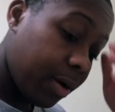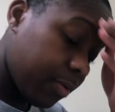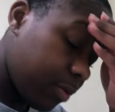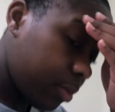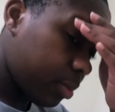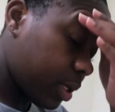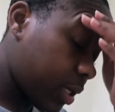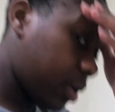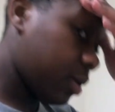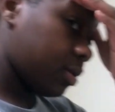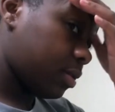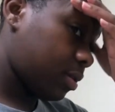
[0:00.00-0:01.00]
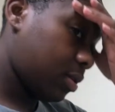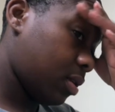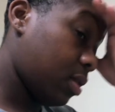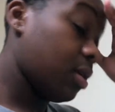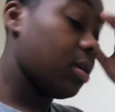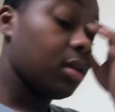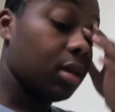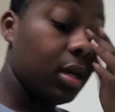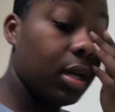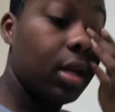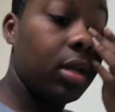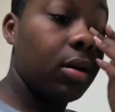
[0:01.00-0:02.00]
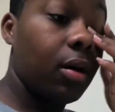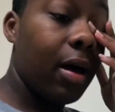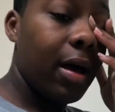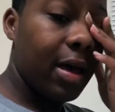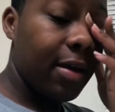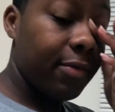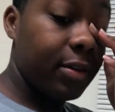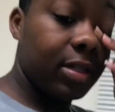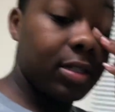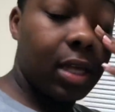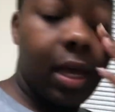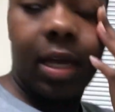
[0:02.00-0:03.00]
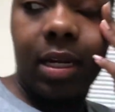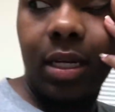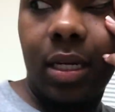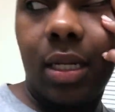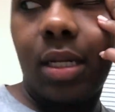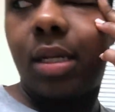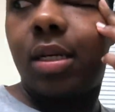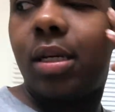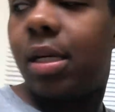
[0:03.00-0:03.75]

my room key. And I know I have it because I had to get in here